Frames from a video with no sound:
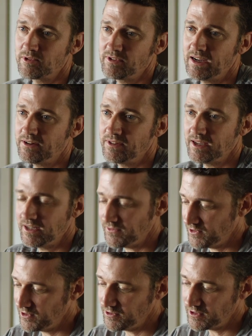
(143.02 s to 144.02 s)
around than
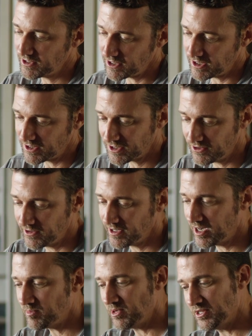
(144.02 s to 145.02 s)
if you are showing
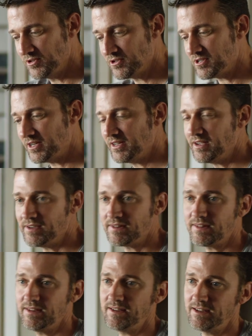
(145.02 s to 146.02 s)
up and you're
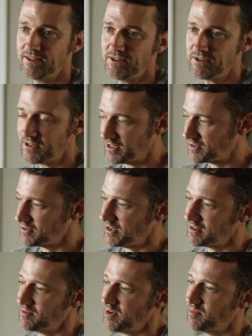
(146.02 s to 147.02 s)
unhealthy and you are
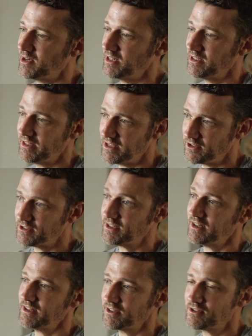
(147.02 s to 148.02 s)
stressed about money and then you're
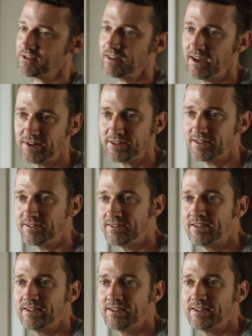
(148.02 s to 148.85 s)
telling her how to